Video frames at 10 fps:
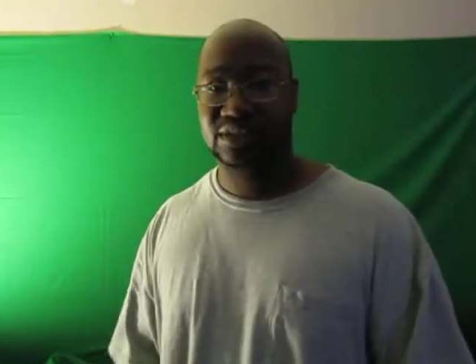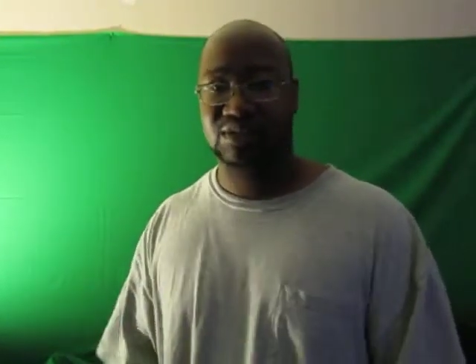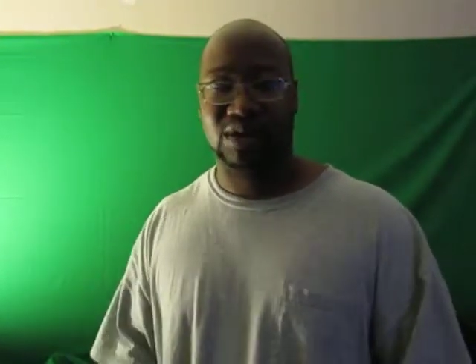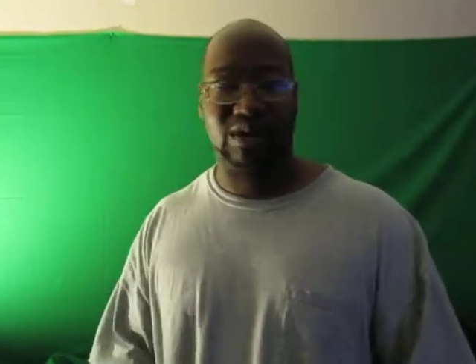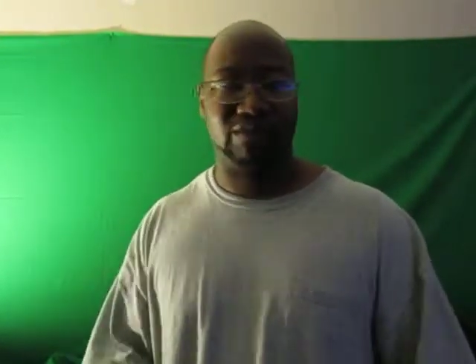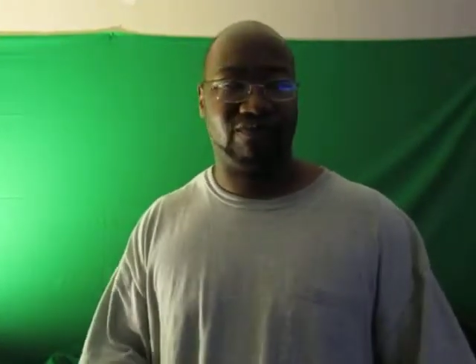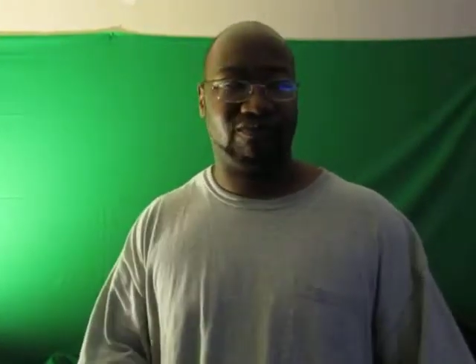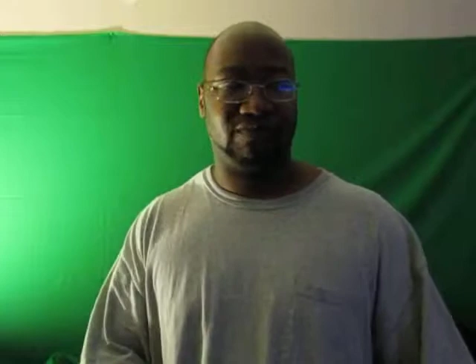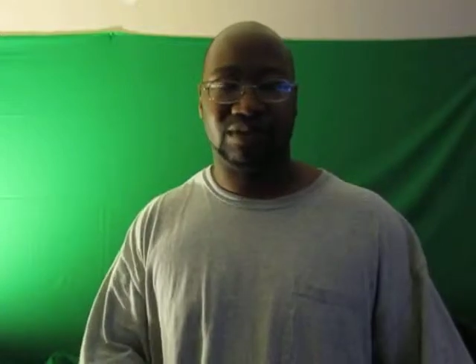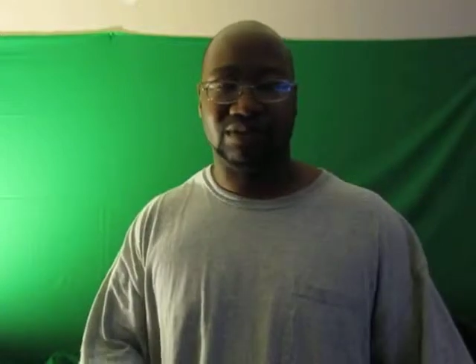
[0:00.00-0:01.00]
why the
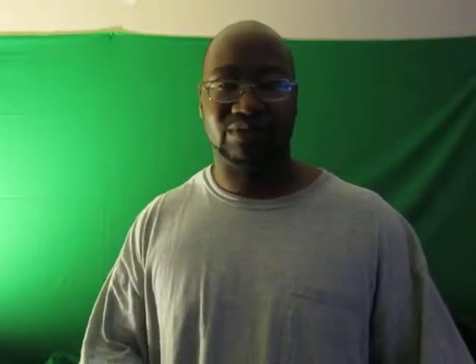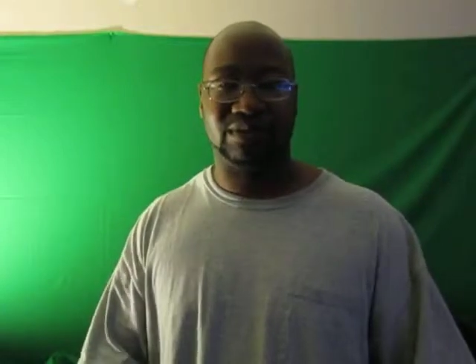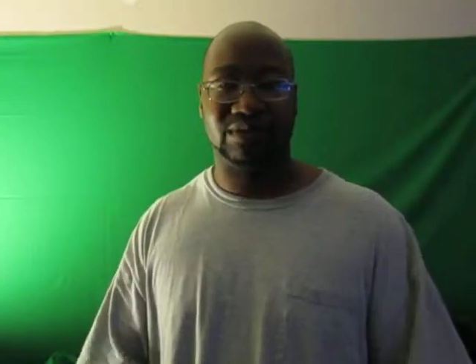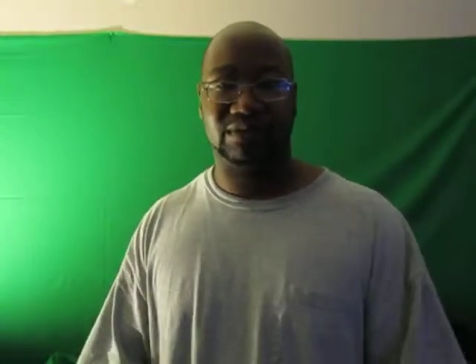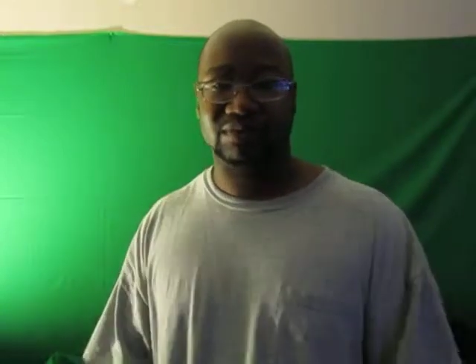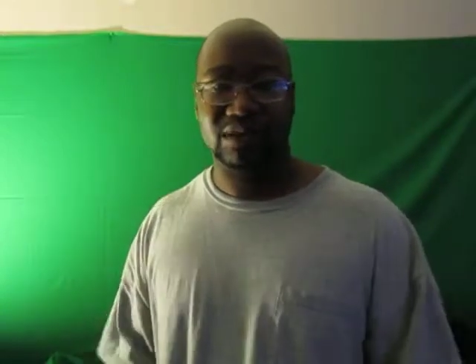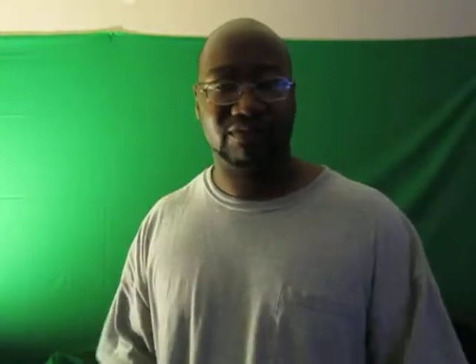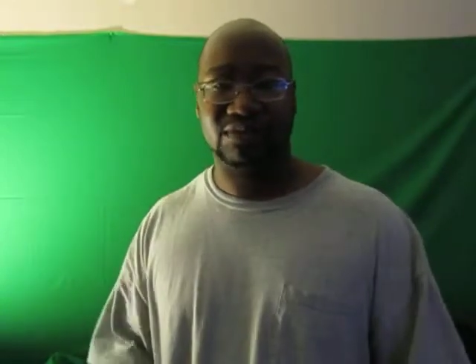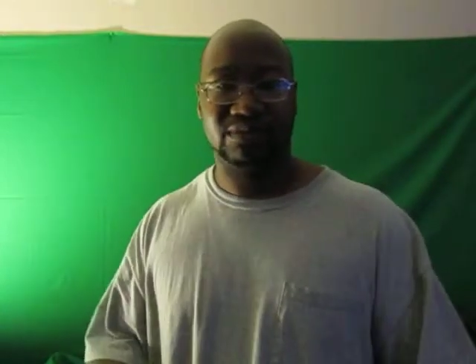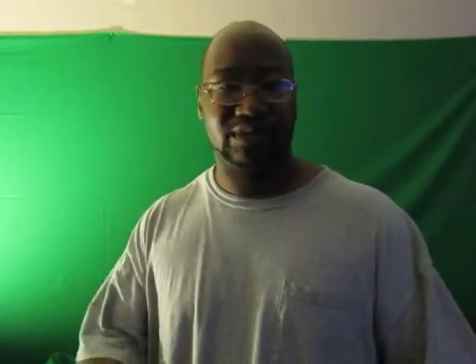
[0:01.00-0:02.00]
fuck do, why the
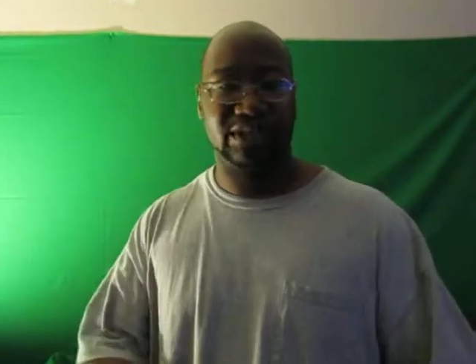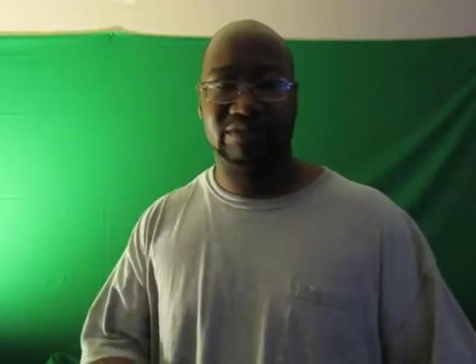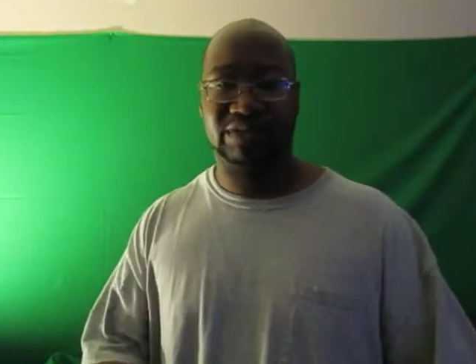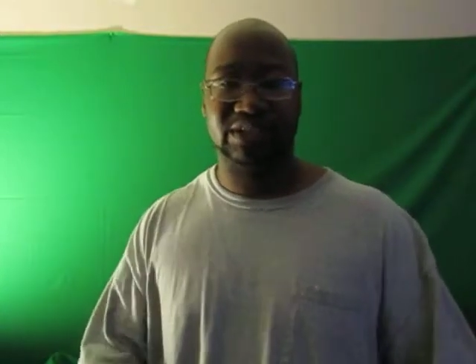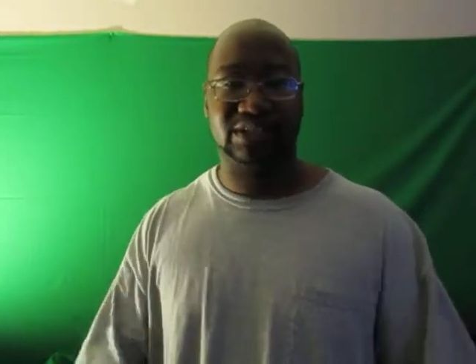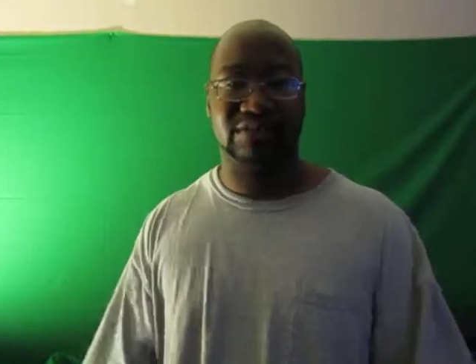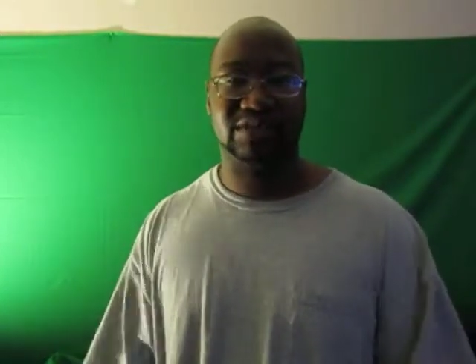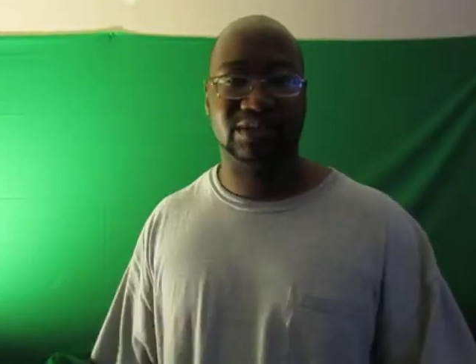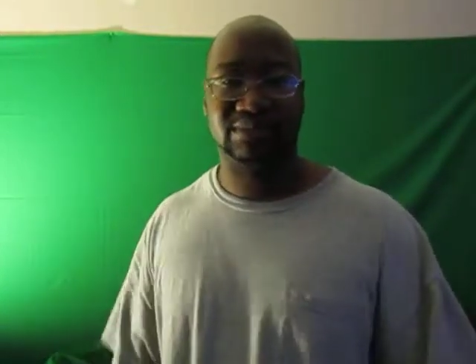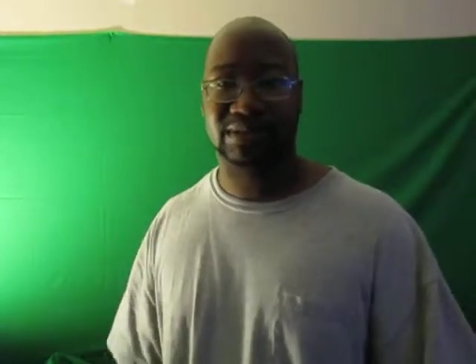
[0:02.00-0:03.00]
fuck would they invest in the
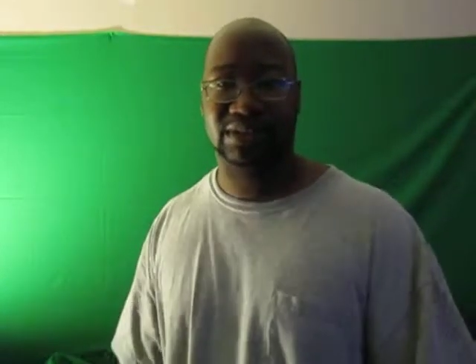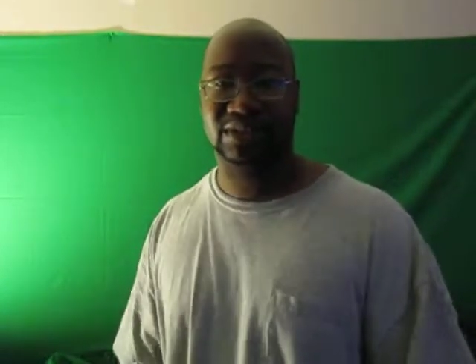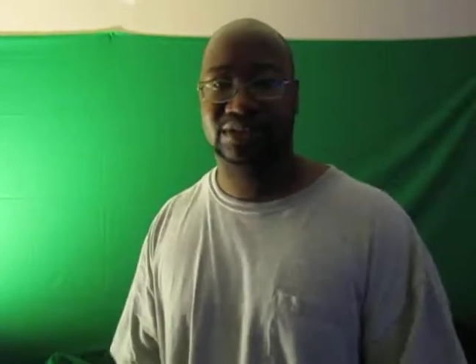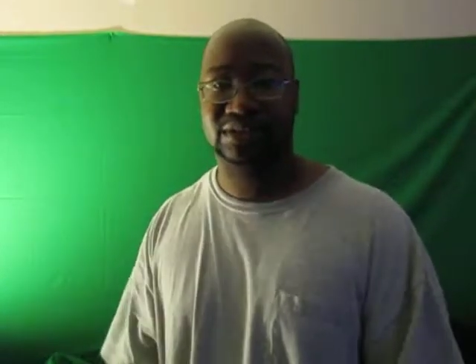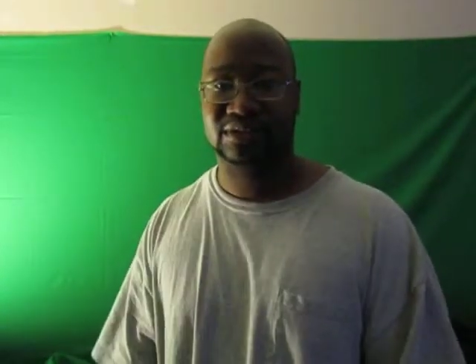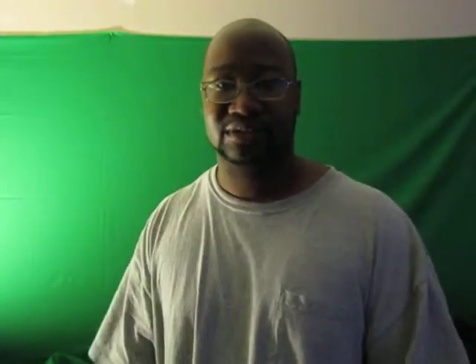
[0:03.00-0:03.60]
first place?